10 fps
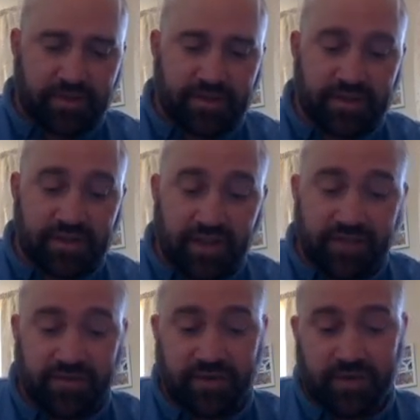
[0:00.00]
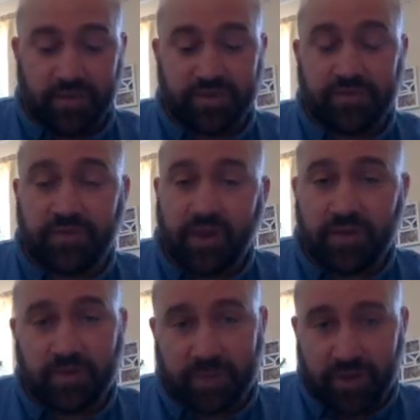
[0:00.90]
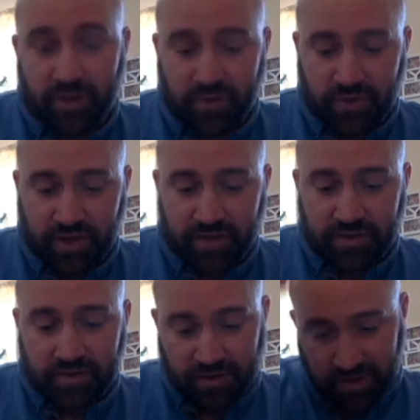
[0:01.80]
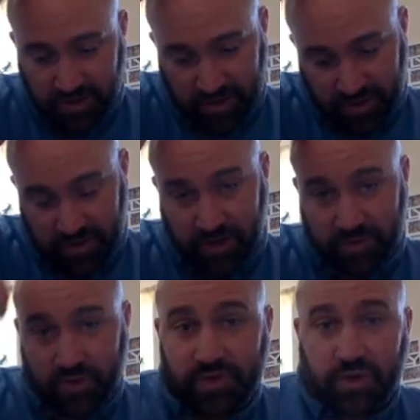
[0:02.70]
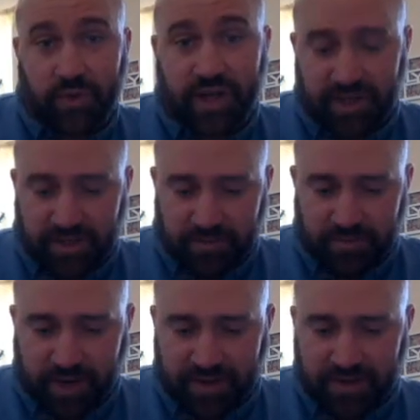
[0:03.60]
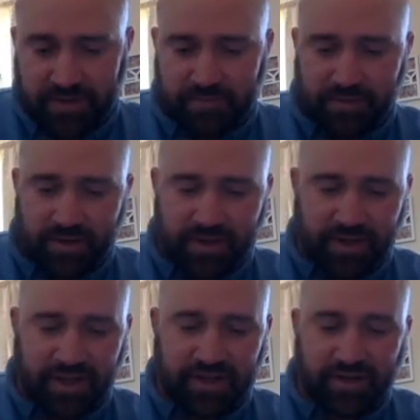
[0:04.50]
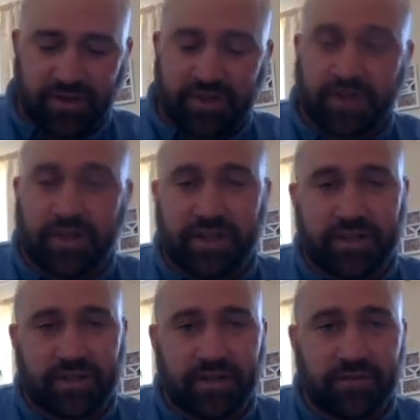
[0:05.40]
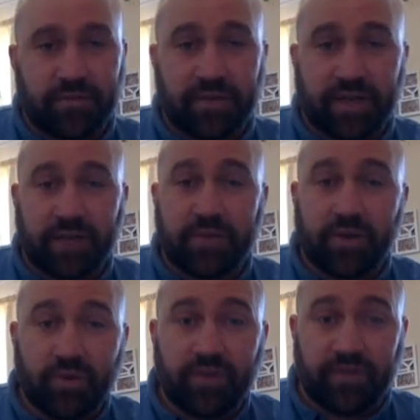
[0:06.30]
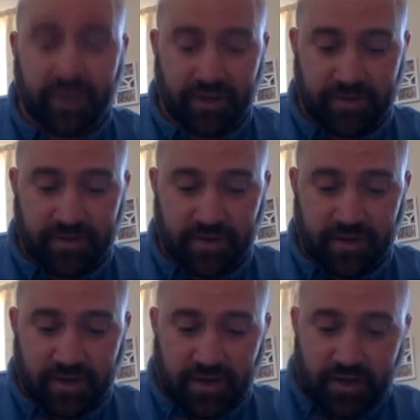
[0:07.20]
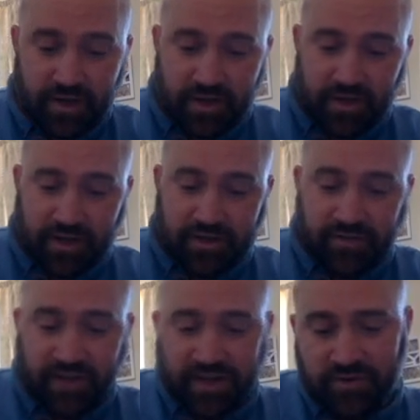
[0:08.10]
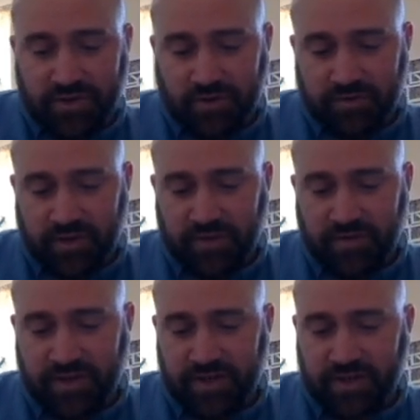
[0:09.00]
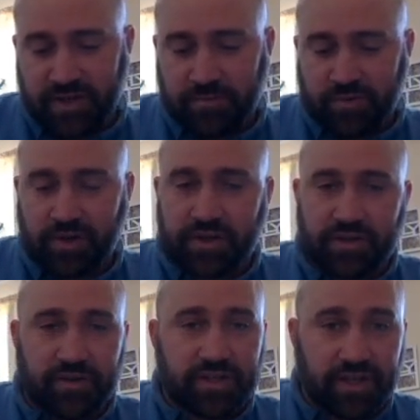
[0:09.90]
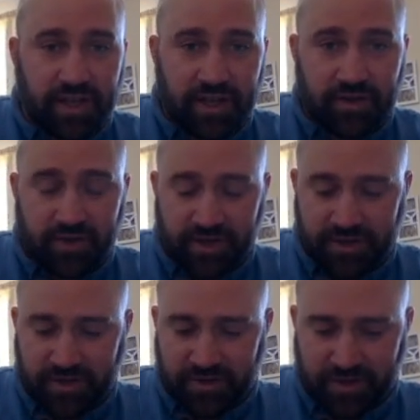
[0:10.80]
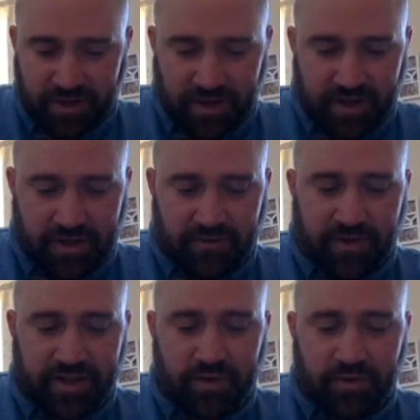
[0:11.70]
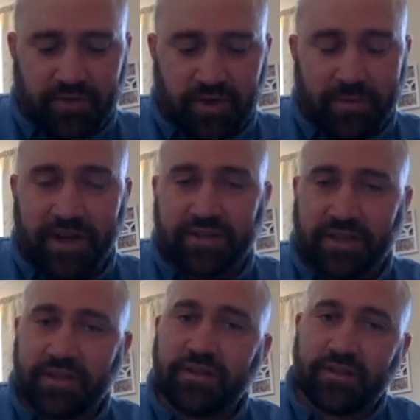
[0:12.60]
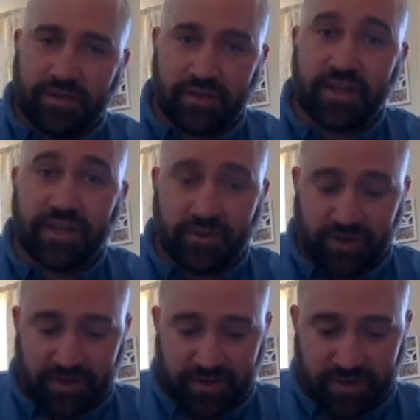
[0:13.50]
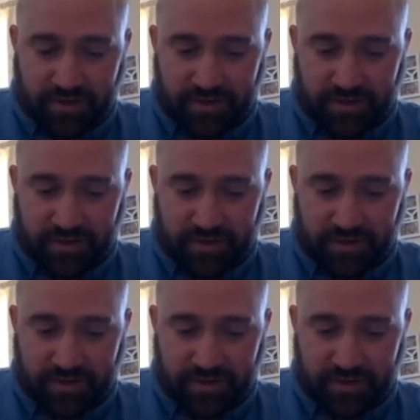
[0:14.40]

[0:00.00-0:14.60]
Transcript: Slavery was far from a new thing. That was also an ancient practice, but industrialized slavery became horrific. As the values of efficiency and productivity increased, the value of humanity decreased.